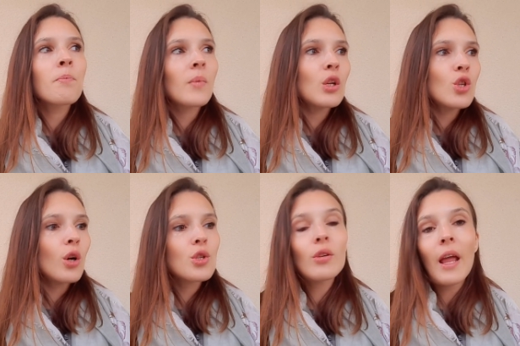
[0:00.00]

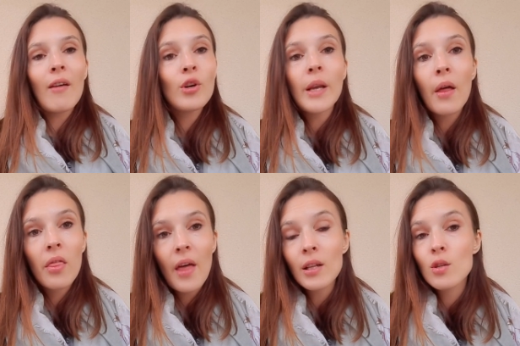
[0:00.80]
doctor every now
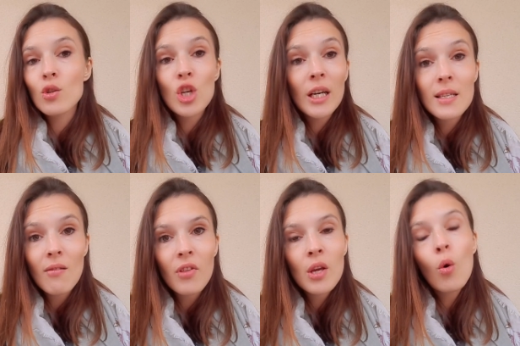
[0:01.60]
and then to check
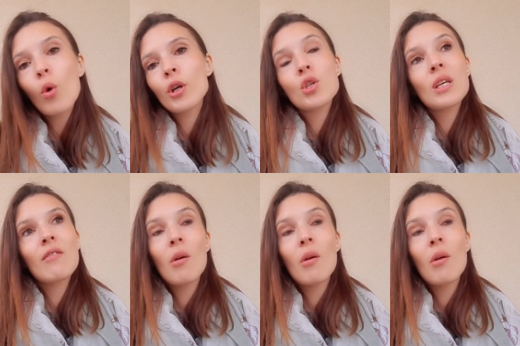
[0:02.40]
something, or to give you a